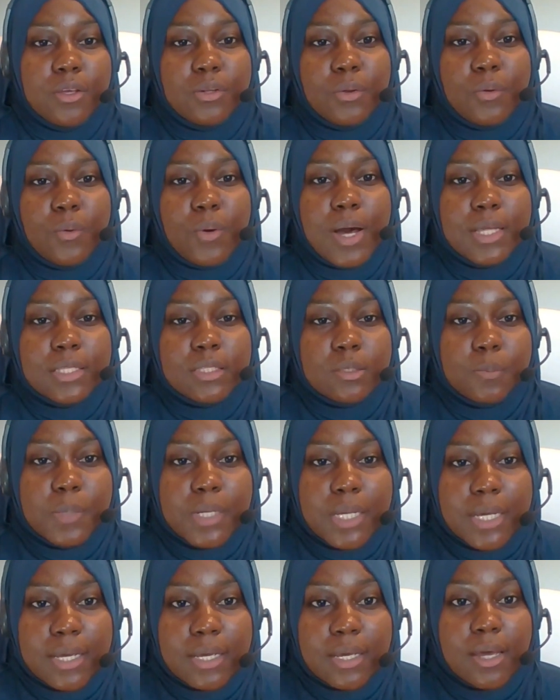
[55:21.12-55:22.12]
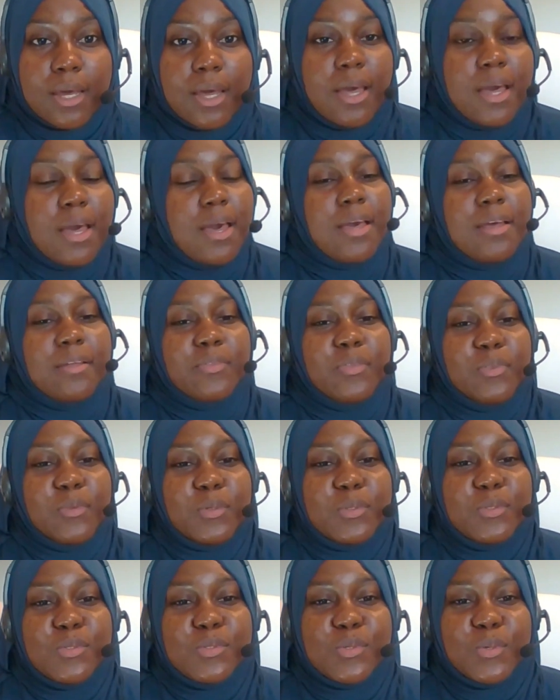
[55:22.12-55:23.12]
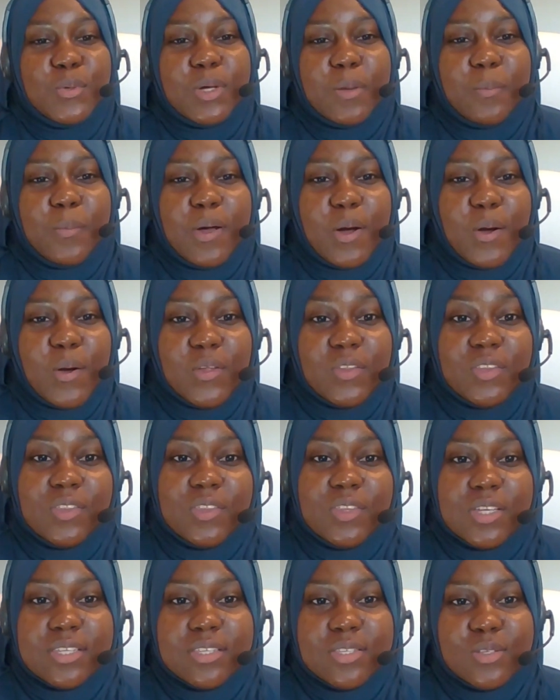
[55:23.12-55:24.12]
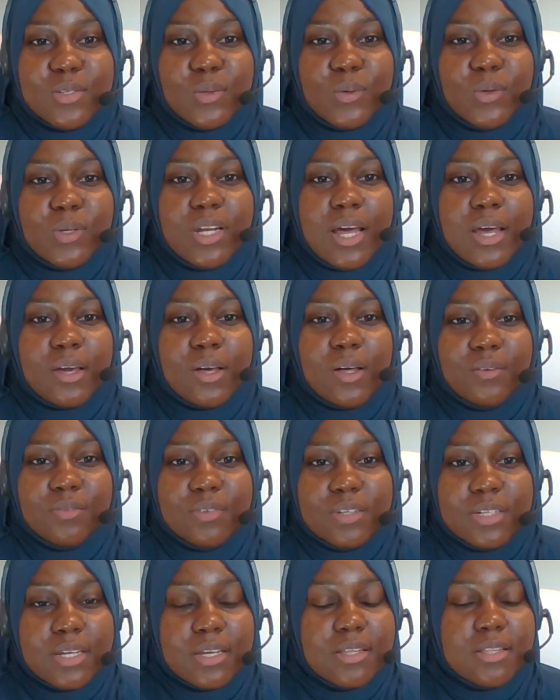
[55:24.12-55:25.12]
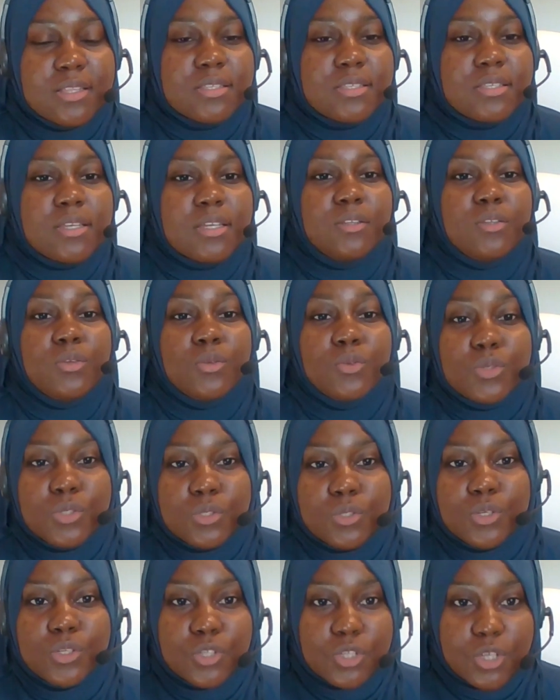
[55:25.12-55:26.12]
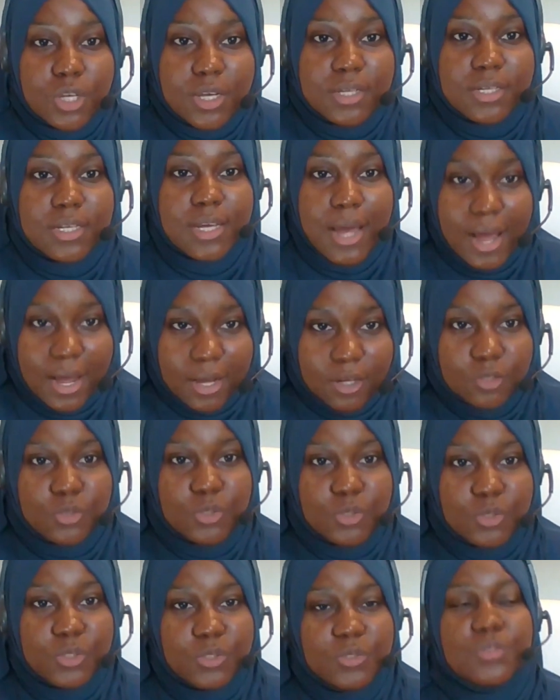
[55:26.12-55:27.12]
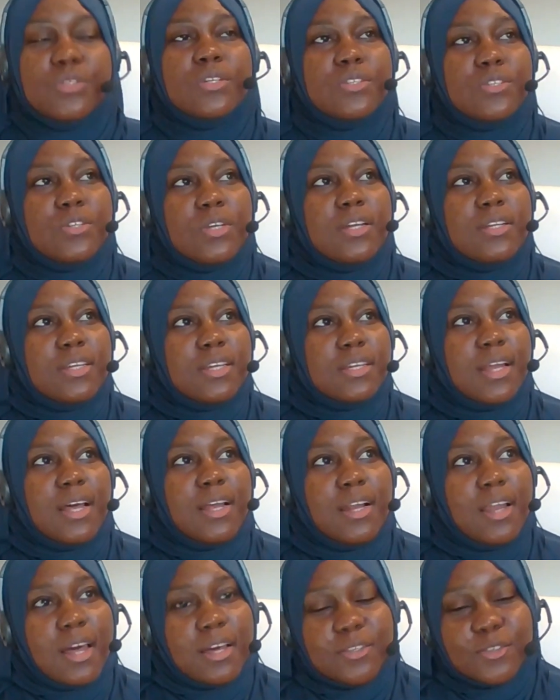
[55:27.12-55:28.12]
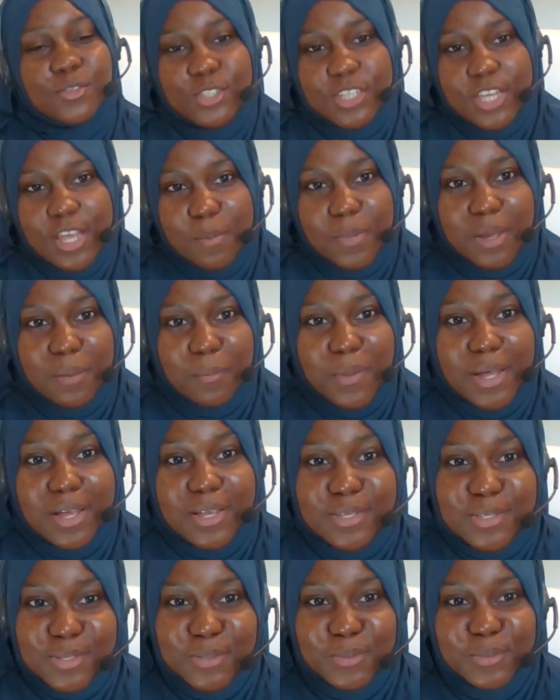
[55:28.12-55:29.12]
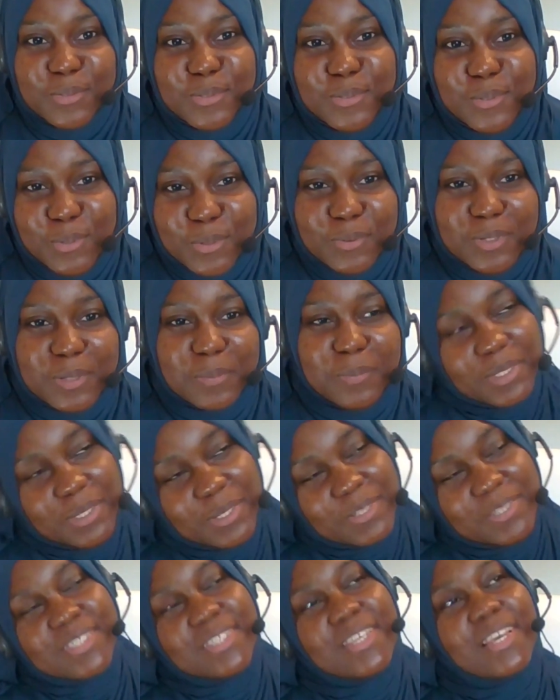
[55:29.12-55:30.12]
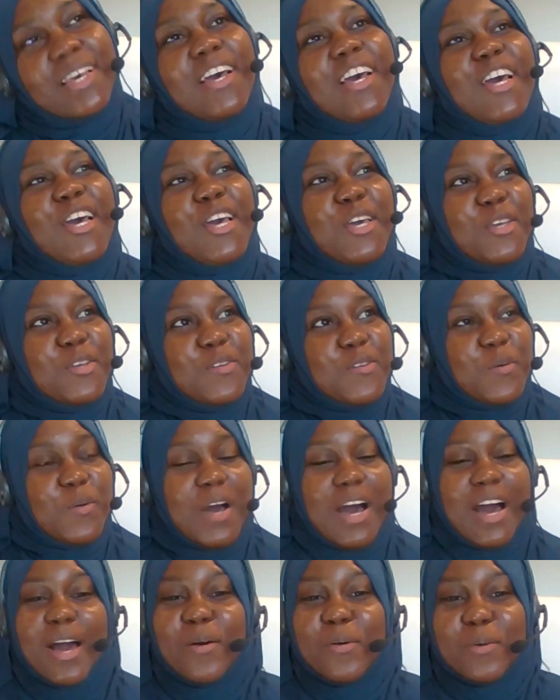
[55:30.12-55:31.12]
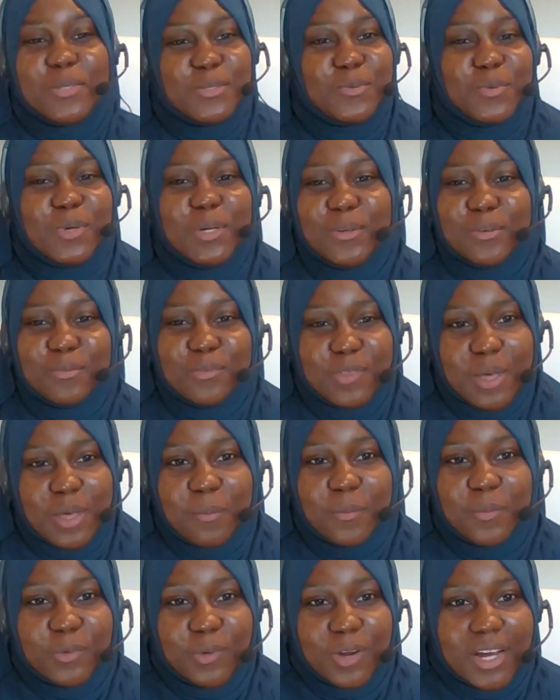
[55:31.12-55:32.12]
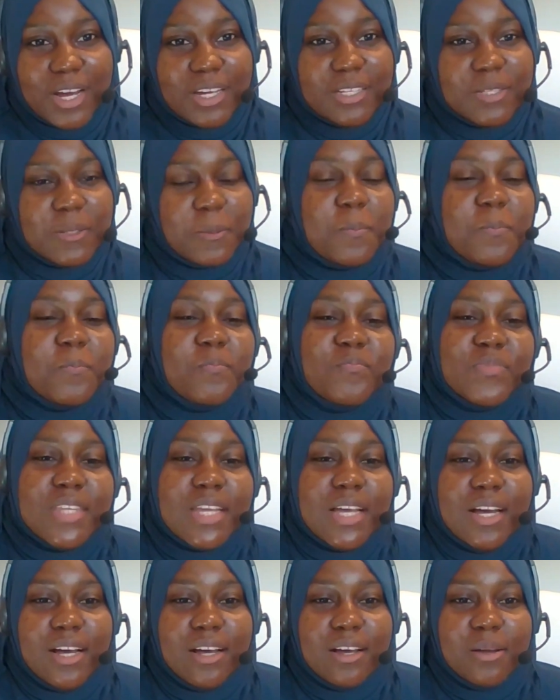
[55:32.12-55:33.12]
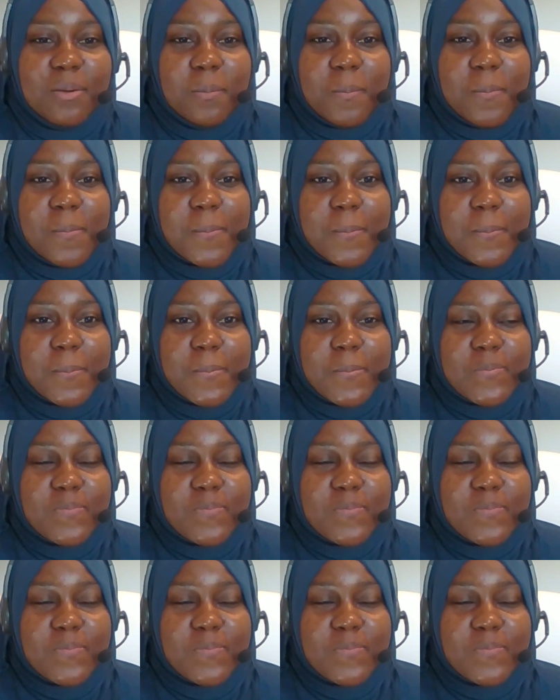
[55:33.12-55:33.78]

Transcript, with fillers: you know, at play. And not to talk about other things, you know, like governance and user journey, actual user journey. And I like to share my personal story because, you know, I was one of them, right? Um,